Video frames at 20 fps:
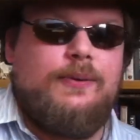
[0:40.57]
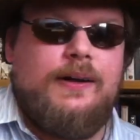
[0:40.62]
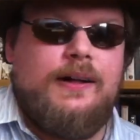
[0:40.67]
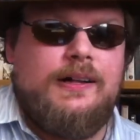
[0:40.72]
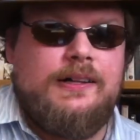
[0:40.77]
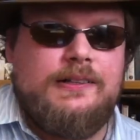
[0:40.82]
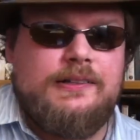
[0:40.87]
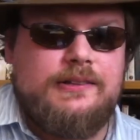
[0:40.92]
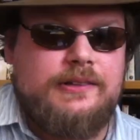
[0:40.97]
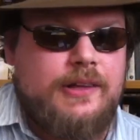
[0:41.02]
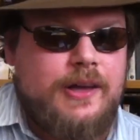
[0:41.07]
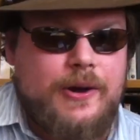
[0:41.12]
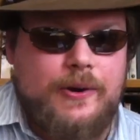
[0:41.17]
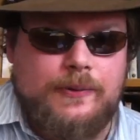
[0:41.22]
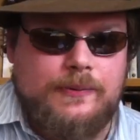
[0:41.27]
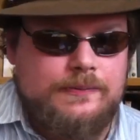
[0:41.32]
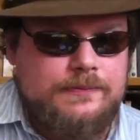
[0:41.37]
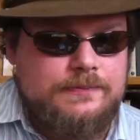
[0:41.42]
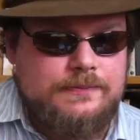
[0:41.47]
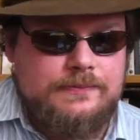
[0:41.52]
Well,
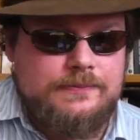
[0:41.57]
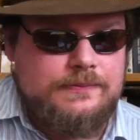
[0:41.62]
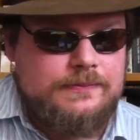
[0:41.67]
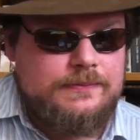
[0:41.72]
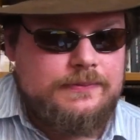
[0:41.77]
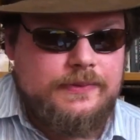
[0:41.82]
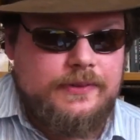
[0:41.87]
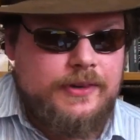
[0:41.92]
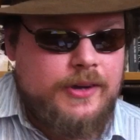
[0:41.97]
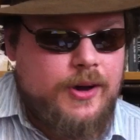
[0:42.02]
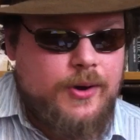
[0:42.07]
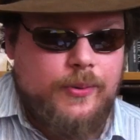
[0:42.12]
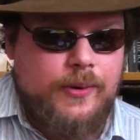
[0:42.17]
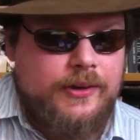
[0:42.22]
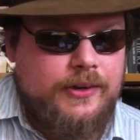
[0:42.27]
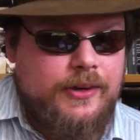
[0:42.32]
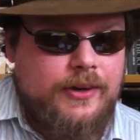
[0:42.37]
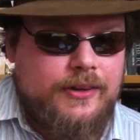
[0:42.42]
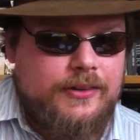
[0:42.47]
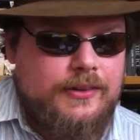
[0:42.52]
no. No, we're
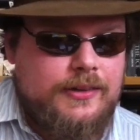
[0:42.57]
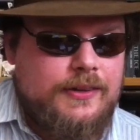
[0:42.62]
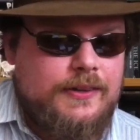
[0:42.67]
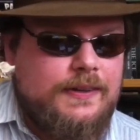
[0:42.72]
not.